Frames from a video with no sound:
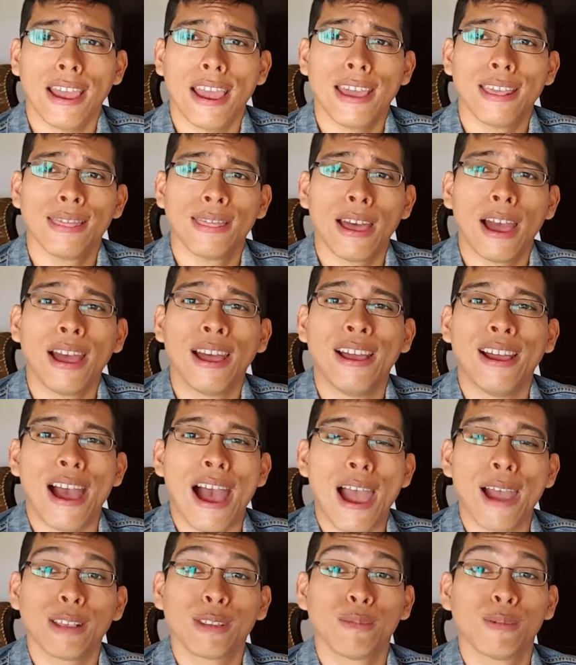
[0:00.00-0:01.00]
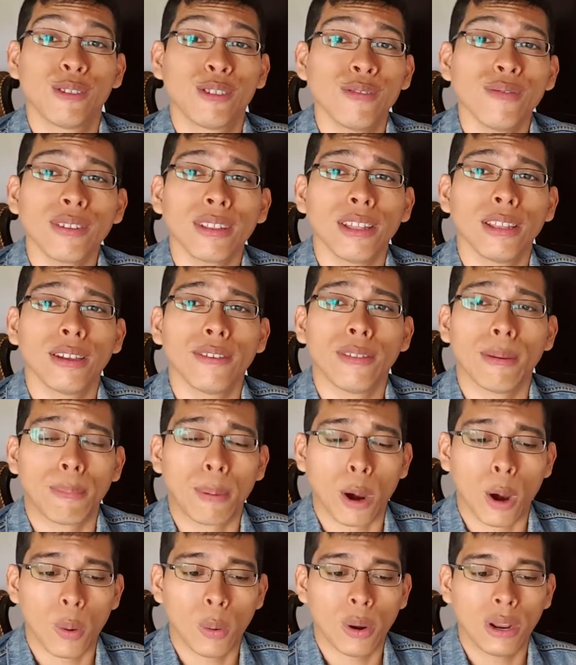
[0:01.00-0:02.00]
And I specifically love the
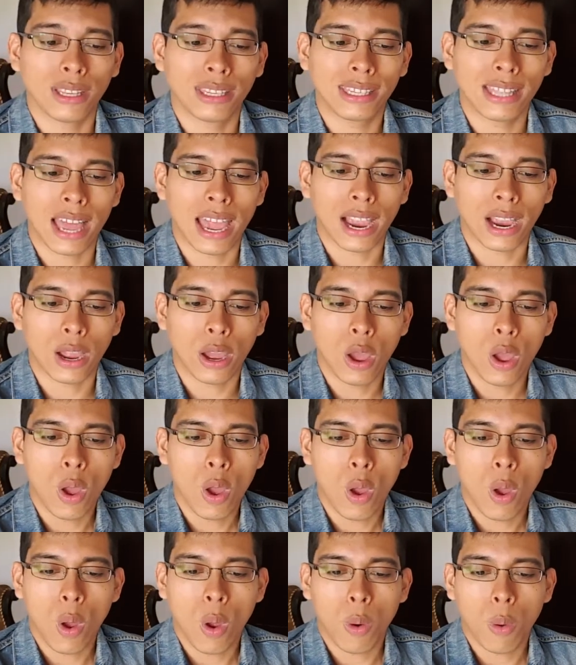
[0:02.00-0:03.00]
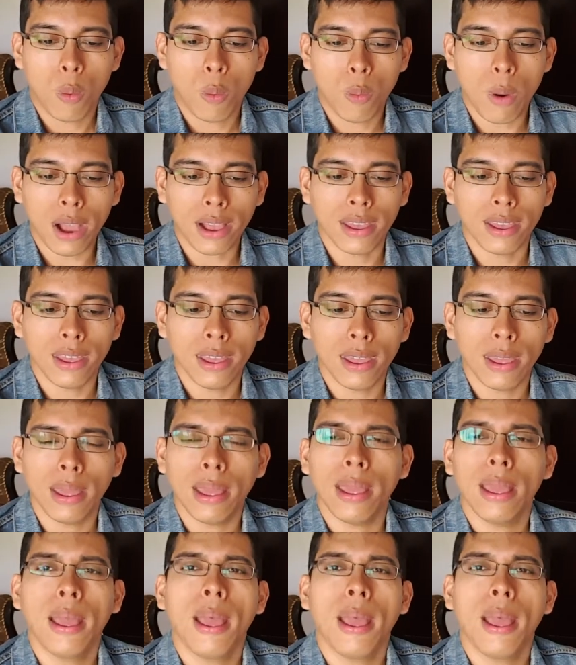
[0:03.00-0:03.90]
part where it's like, Rocket!